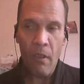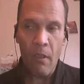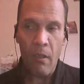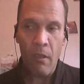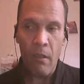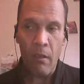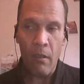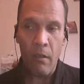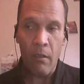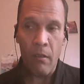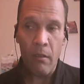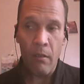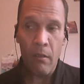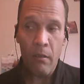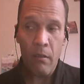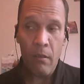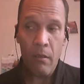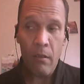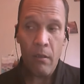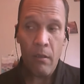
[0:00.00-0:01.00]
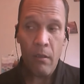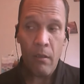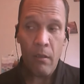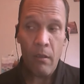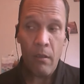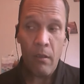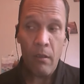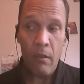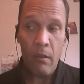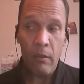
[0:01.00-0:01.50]
Uh,
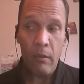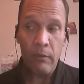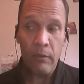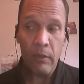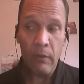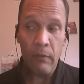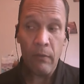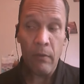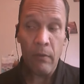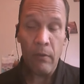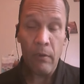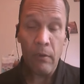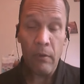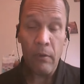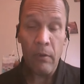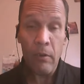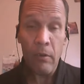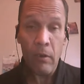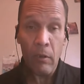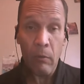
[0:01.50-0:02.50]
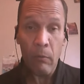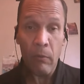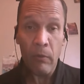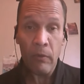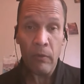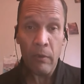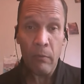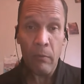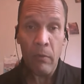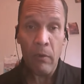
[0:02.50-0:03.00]
except for they're dealing with
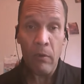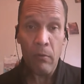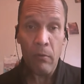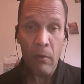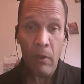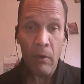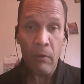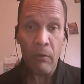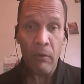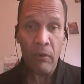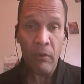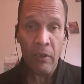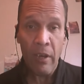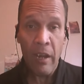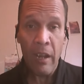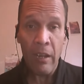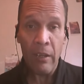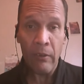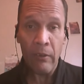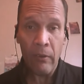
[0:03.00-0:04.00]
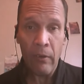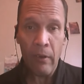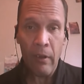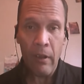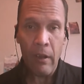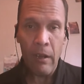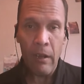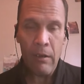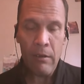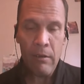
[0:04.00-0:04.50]
someone who understands
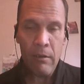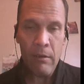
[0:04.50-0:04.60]
that.